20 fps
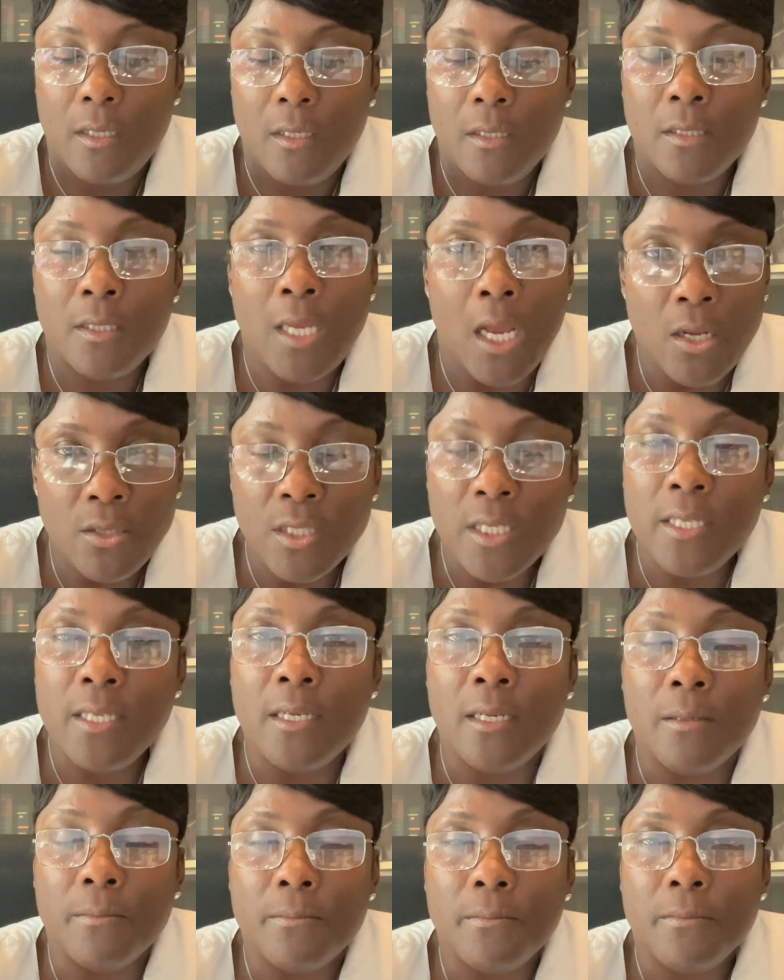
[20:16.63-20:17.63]
Talk to
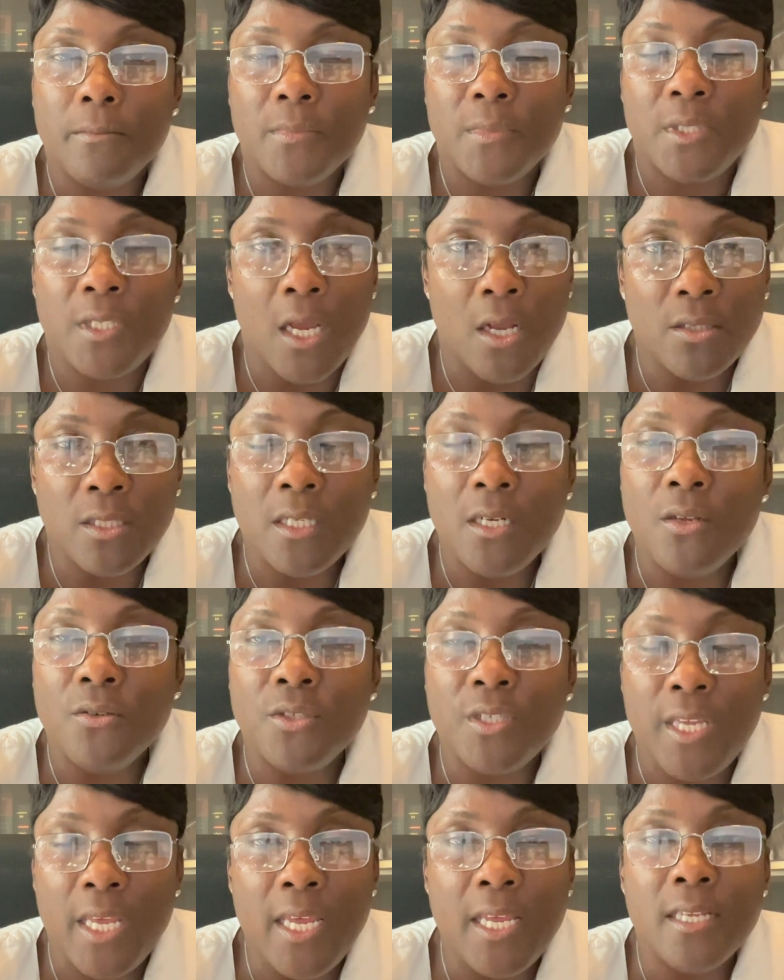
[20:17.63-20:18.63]
them. Talk to
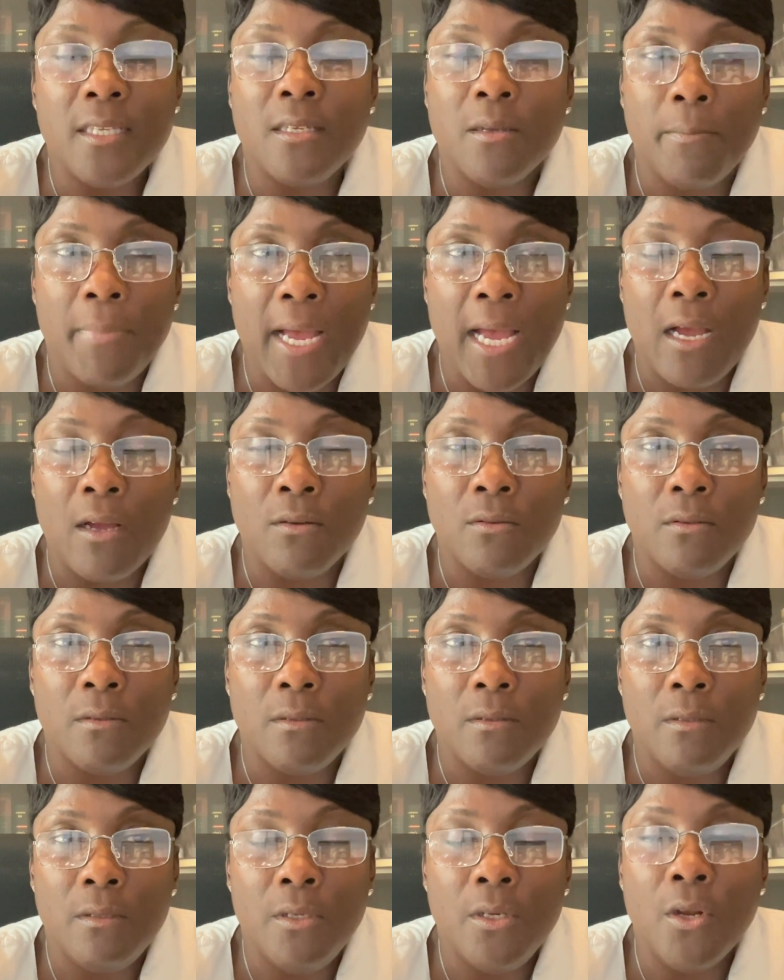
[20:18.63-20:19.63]
those kids about,
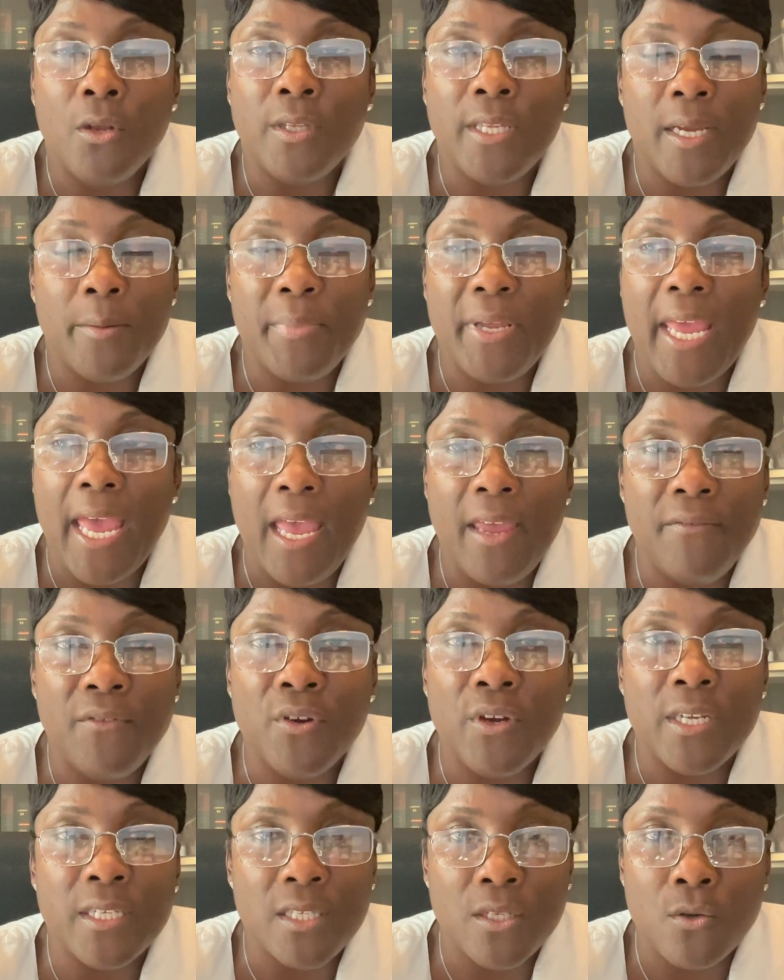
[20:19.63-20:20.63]
their
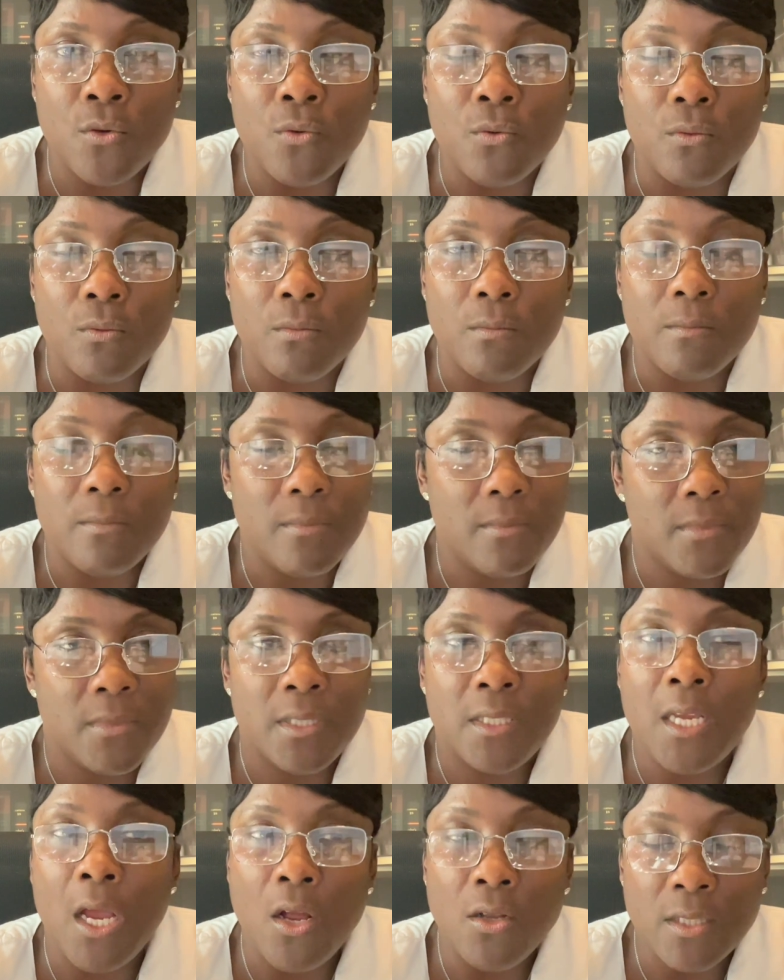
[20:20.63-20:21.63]
behavior in school.
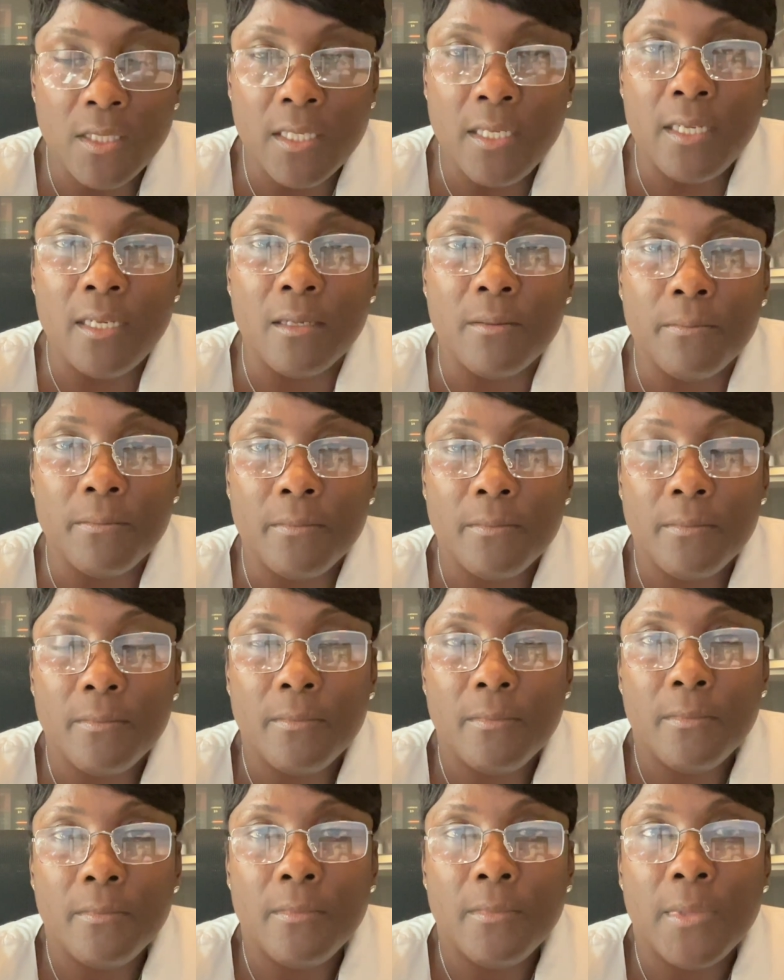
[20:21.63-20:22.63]
Talk to them
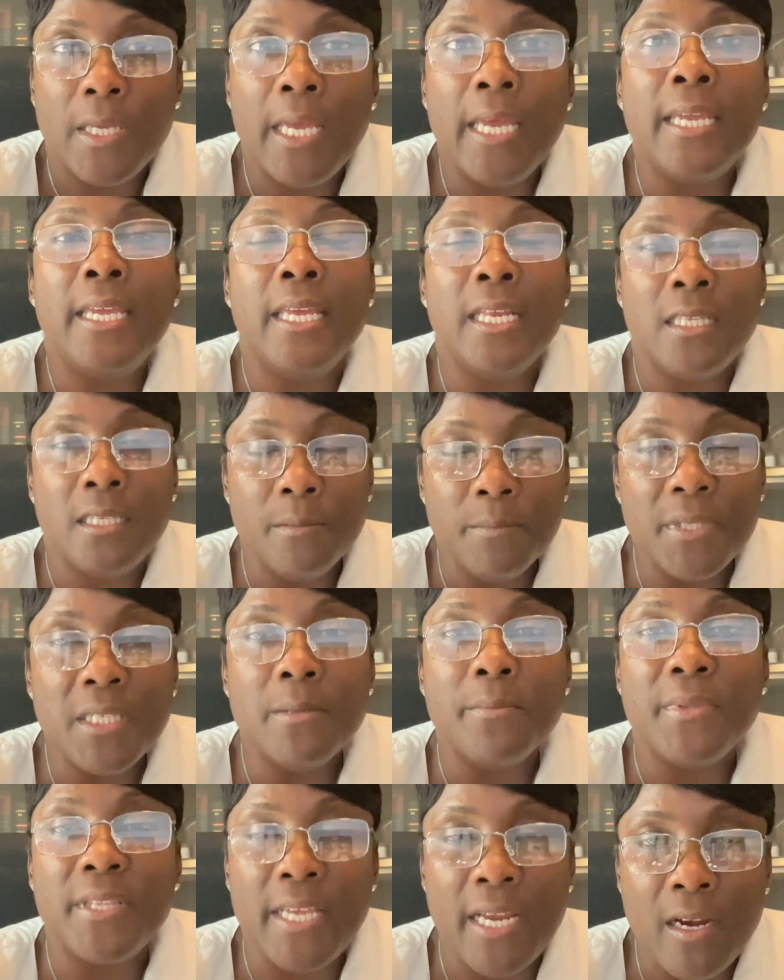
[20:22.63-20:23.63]
and get them
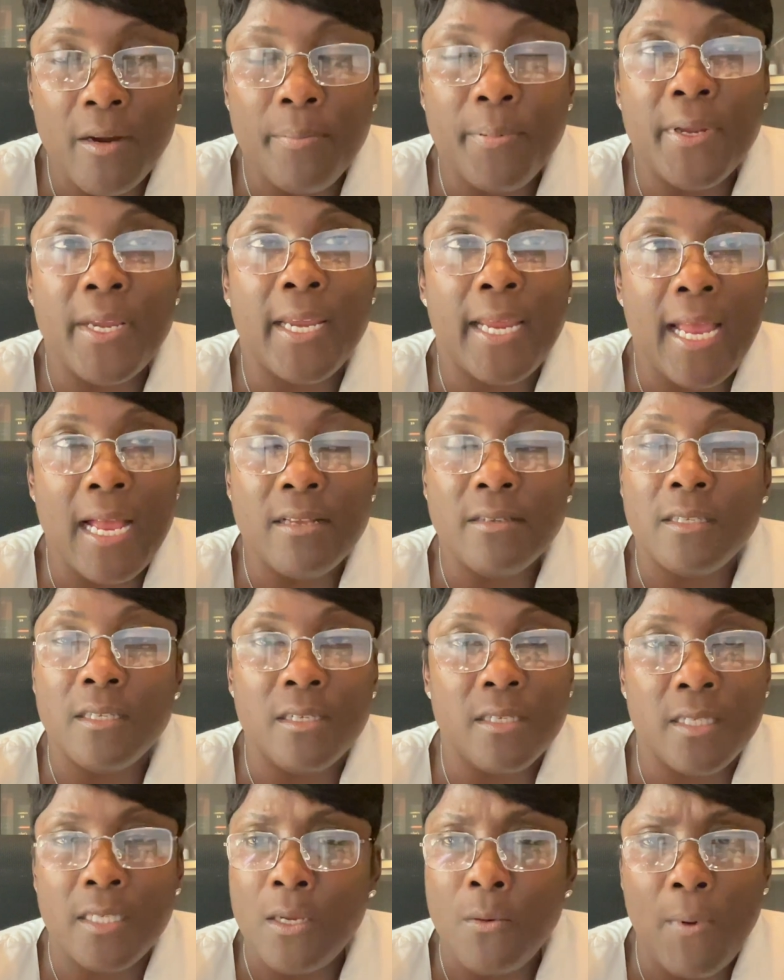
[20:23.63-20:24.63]
some therapy and
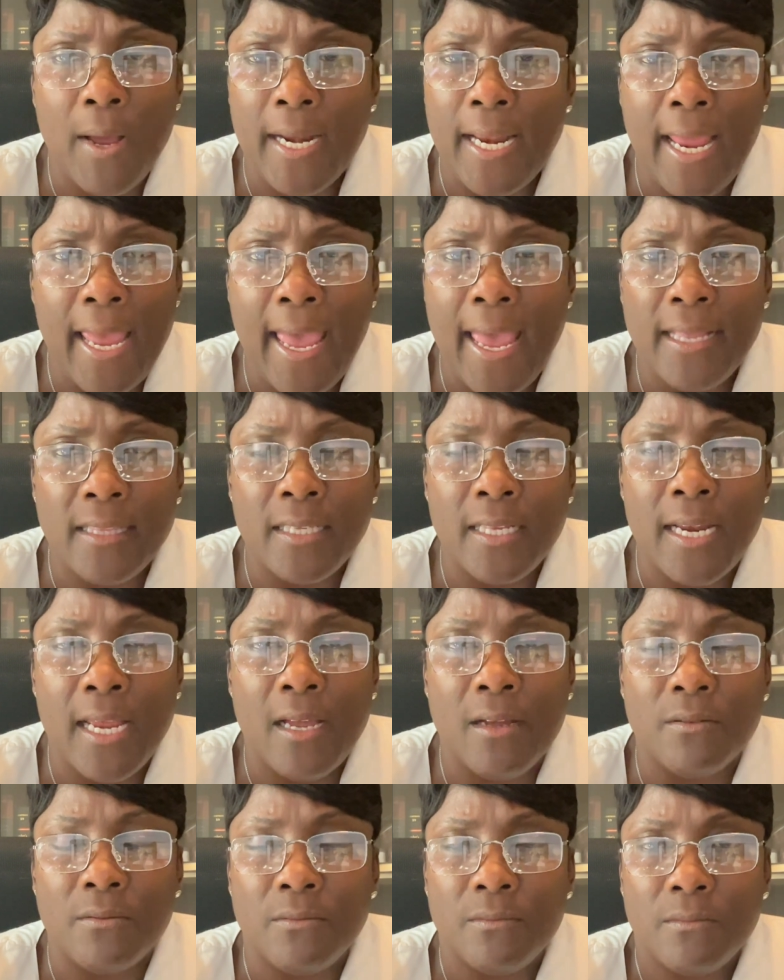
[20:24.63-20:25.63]
counseling. See why they're acting
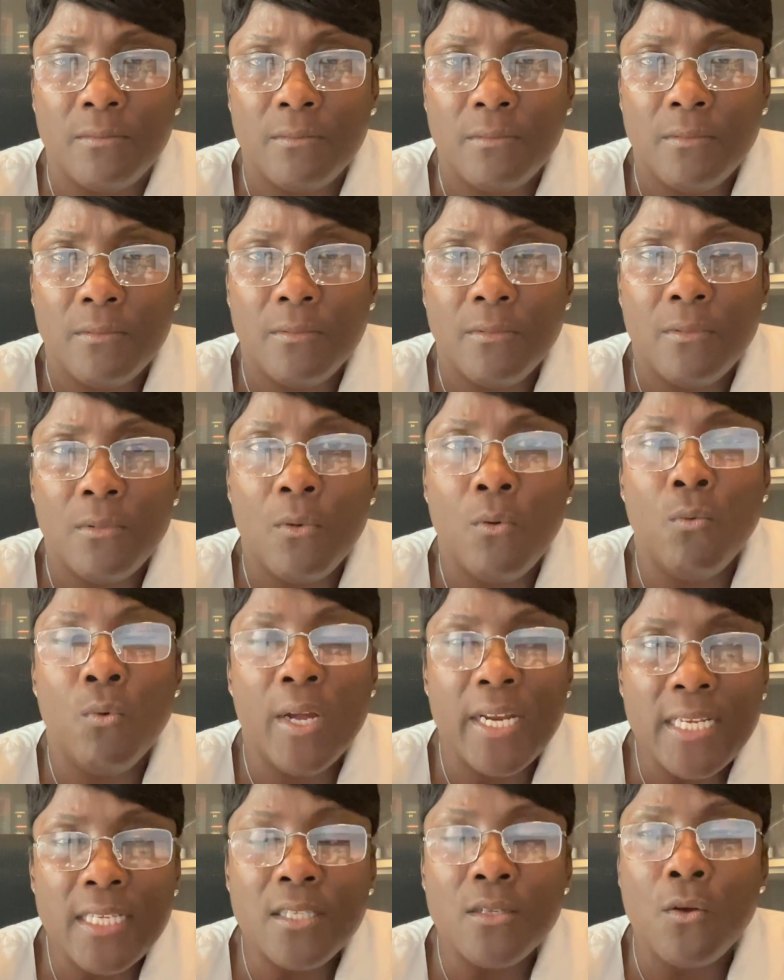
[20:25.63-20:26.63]
out.
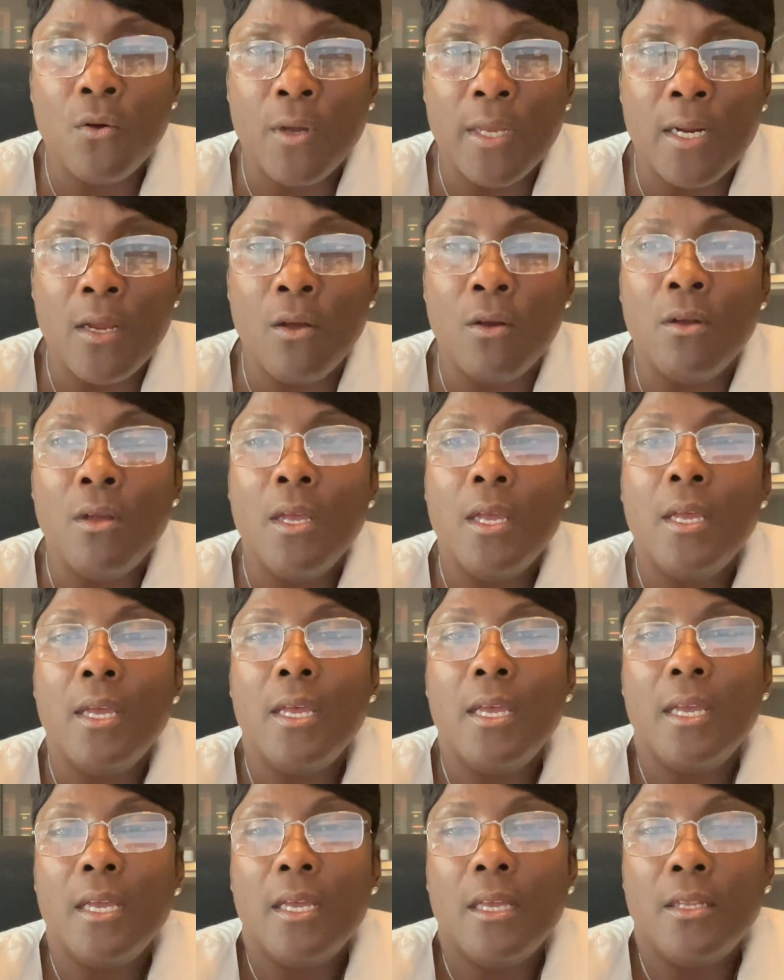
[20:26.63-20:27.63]
What is going on?
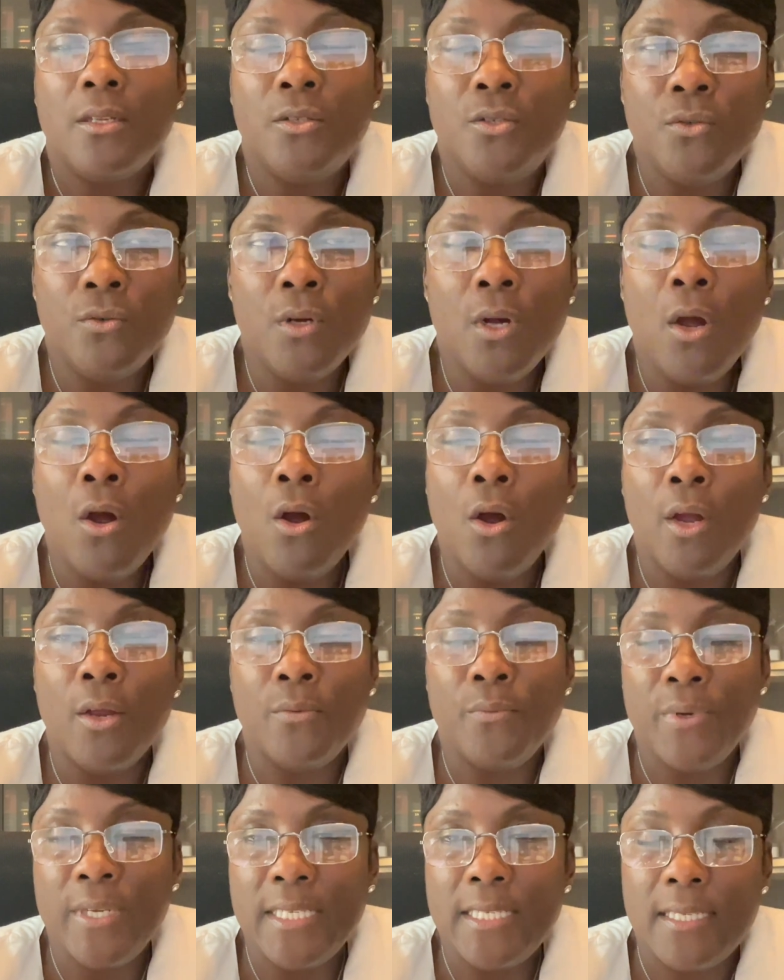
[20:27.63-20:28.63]
Do a
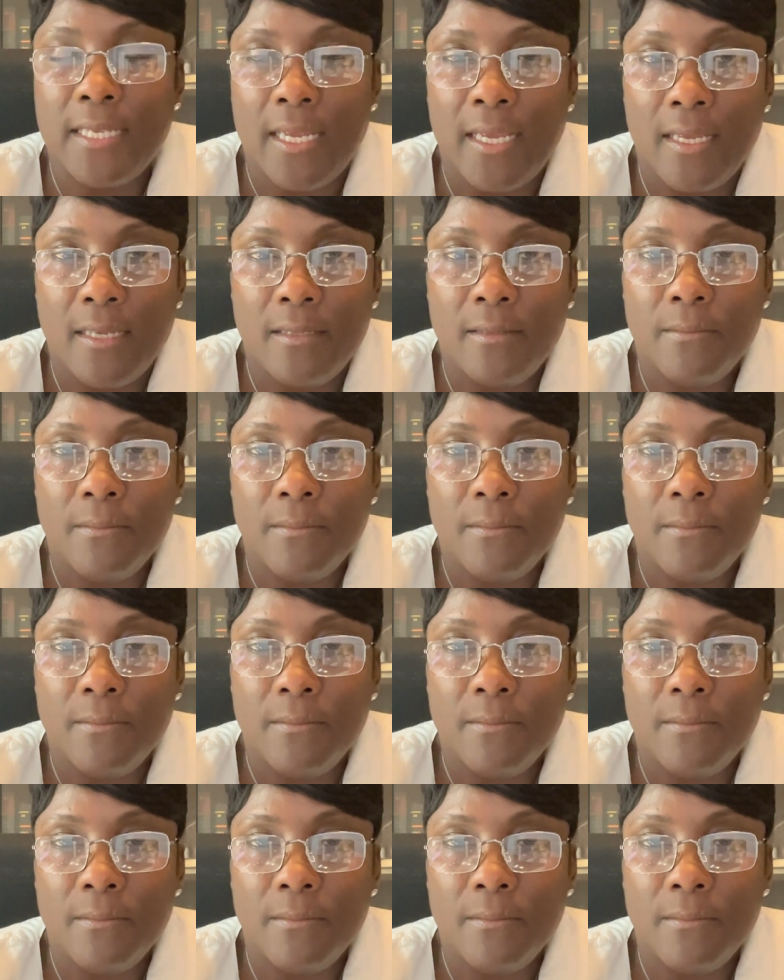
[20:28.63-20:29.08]
hard reset.